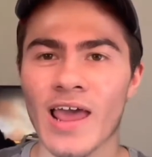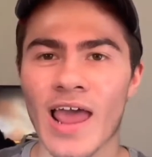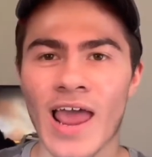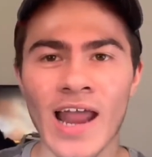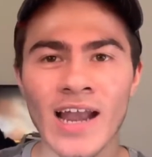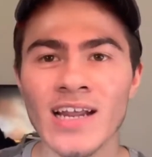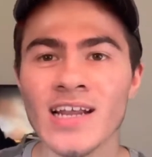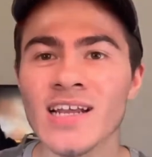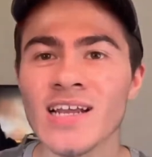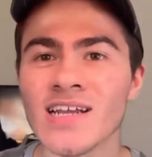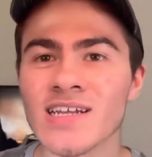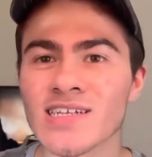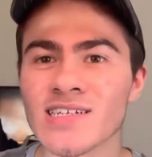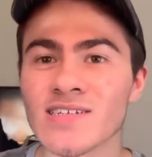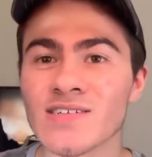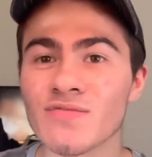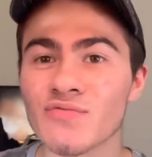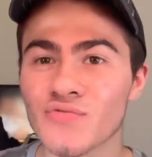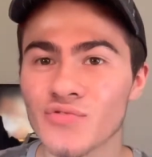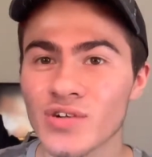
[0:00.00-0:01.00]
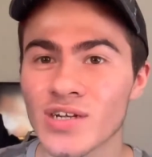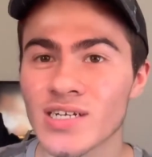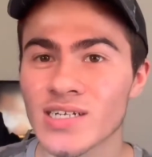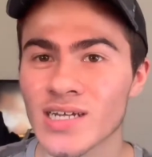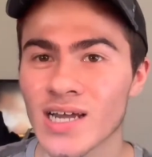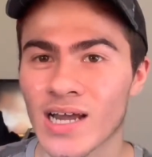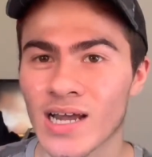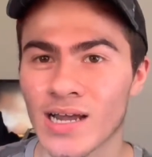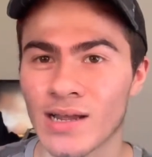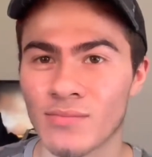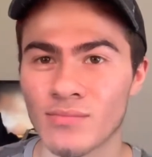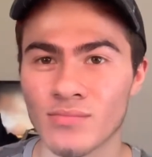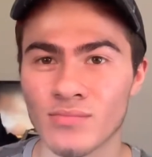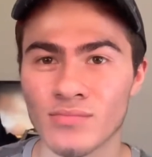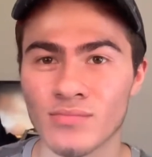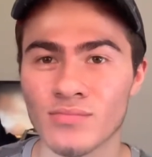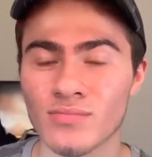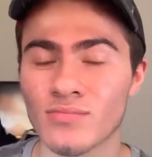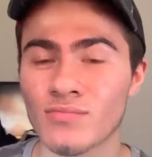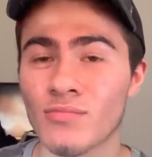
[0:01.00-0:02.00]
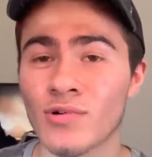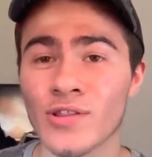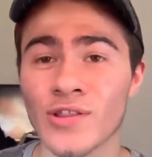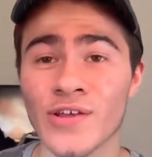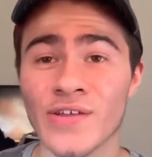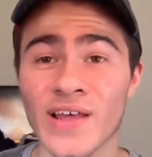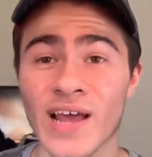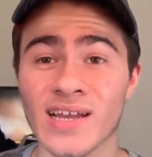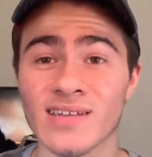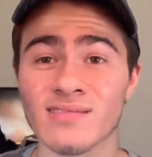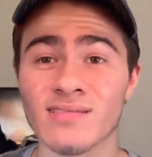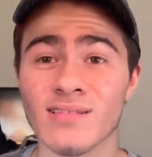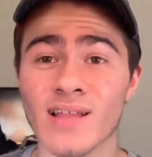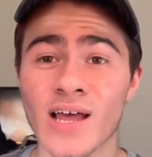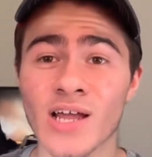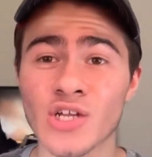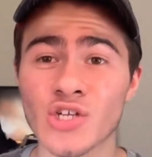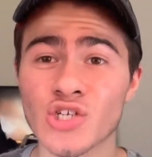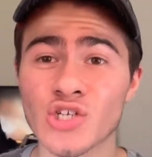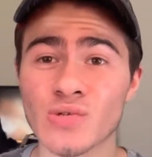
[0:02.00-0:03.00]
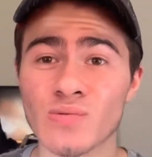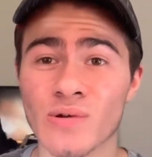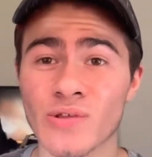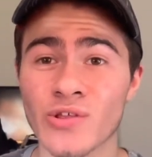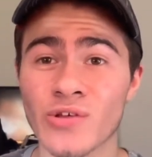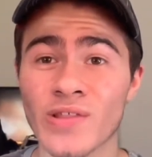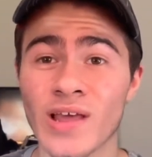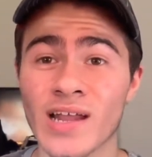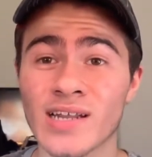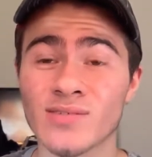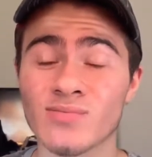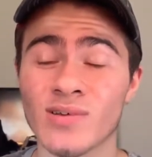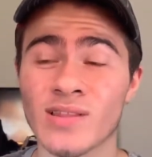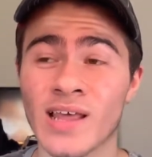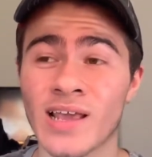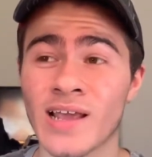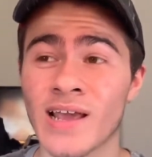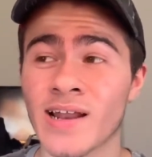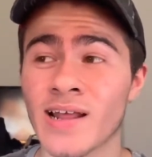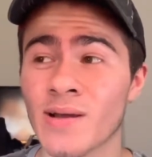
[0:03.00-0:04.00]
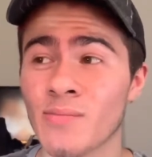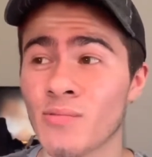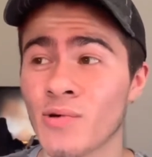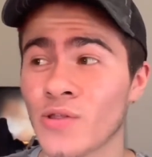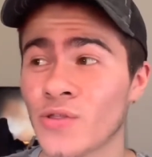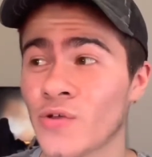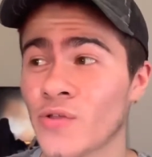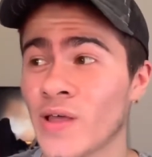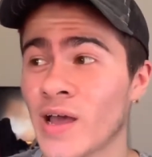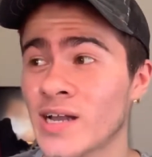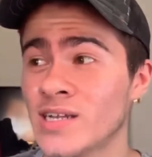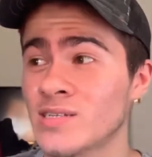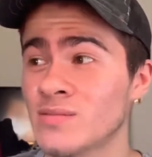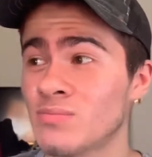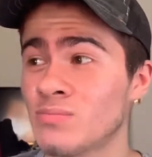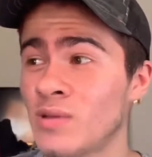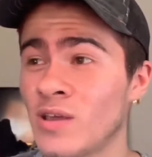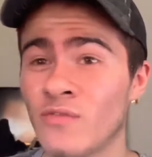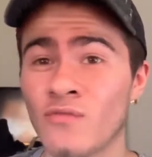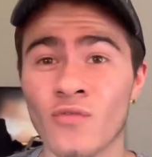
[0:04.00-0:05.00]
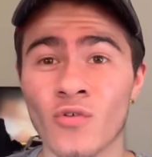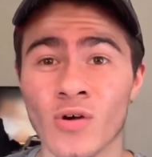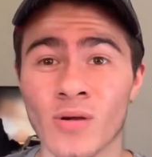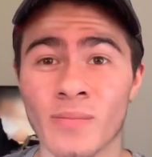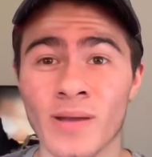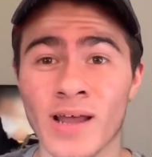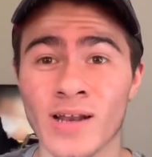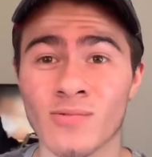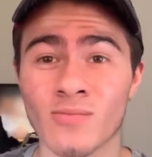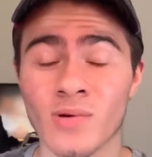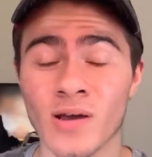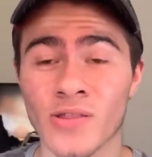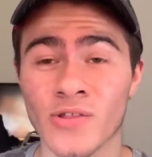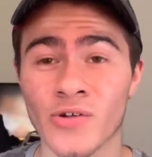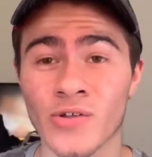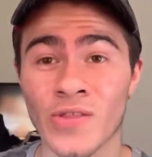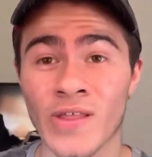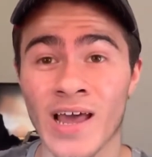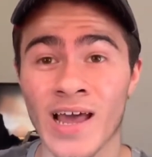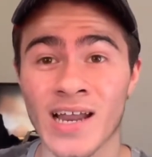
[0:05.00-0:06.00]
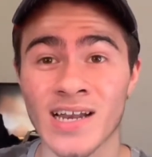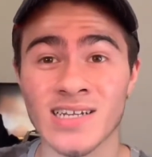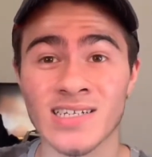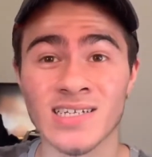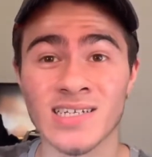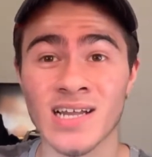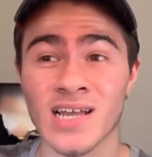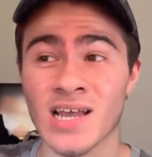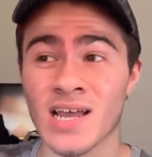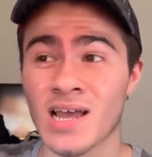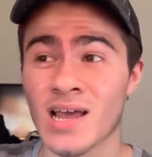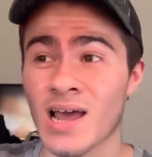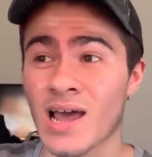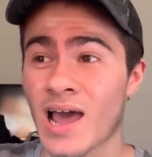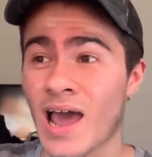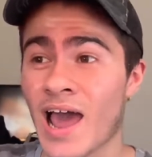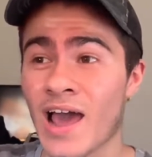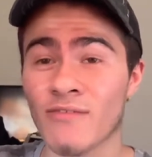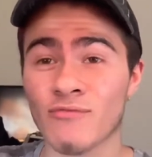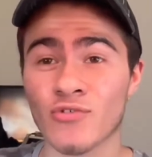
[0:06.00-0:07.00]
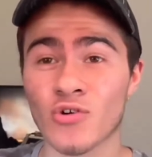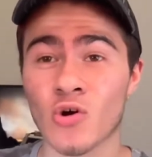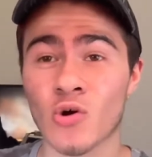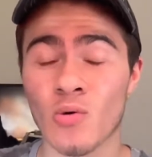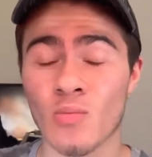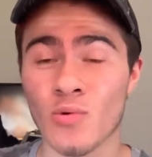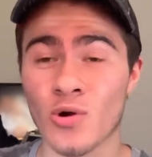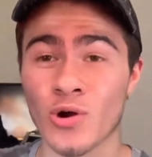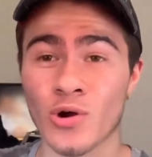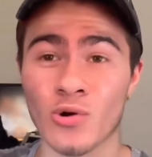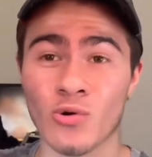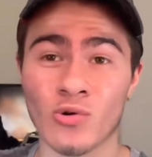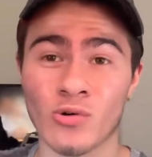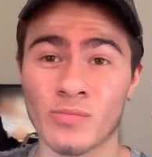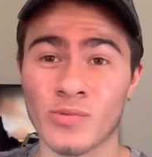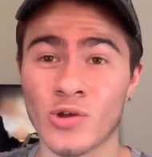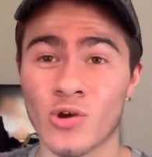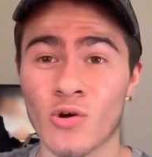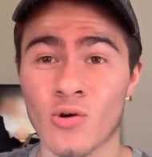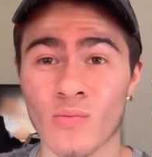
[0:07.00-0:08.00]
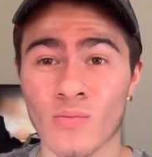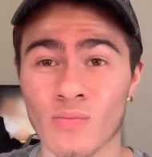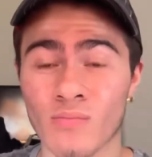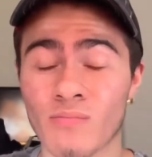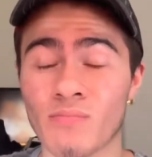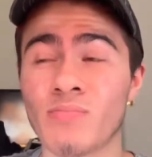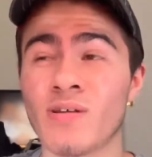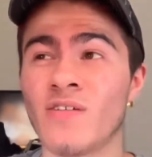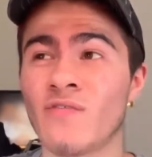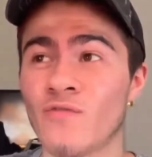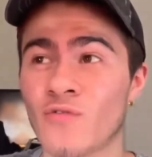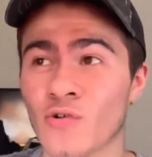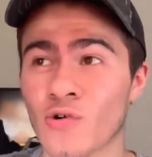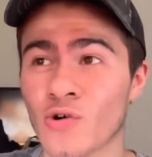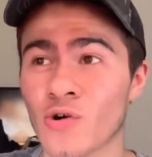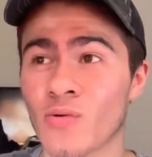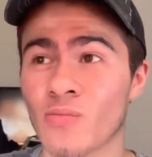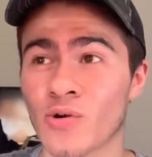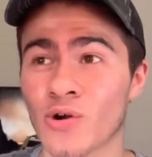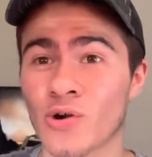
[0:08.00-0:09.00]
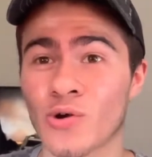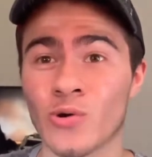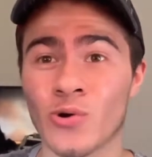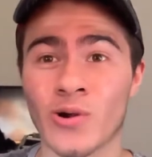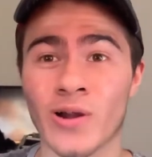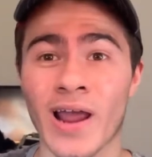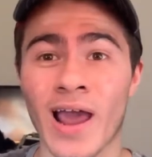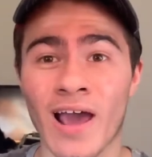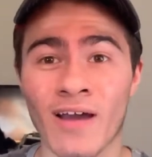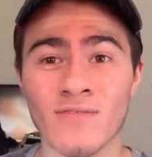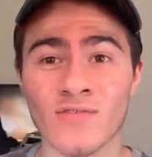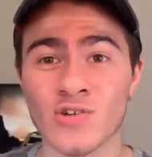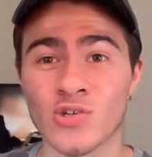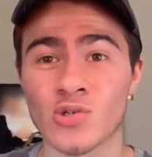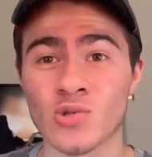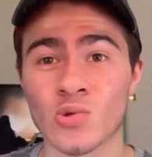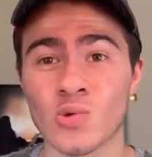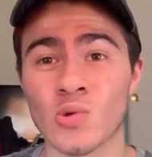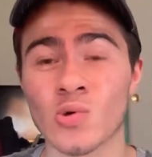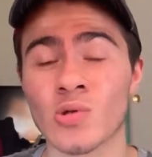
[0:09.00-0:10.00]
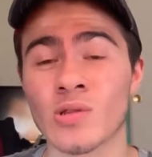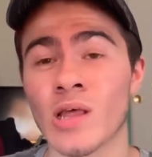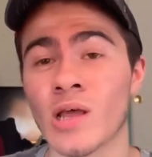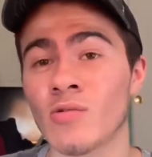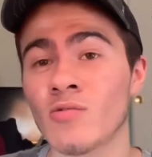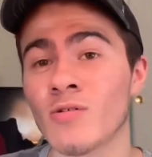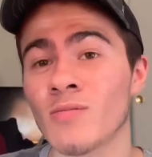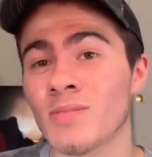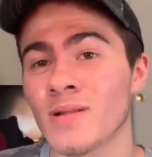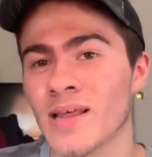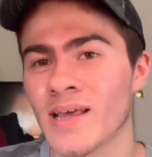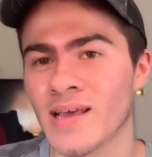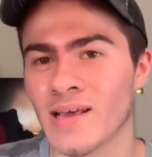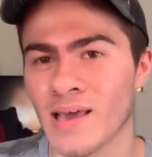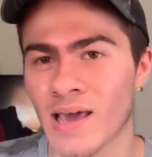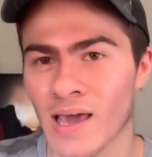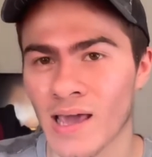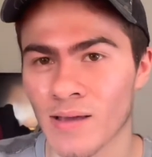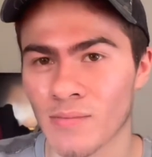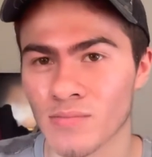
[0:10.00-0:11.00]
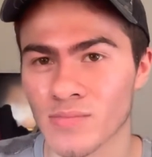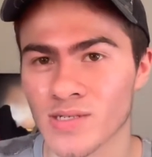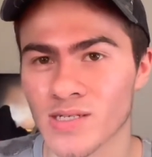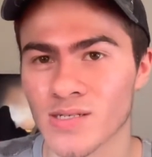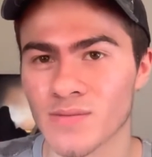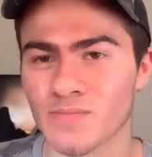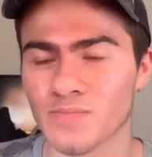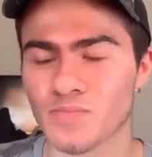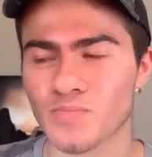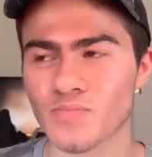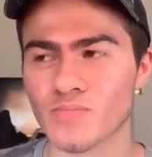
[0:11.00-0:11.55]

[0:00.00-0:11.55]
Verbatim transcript: Any free time, whether that's lunch, whether that's when they get up, whether that's before bed, whether that's after homework or be home before homework or after school, they will play games.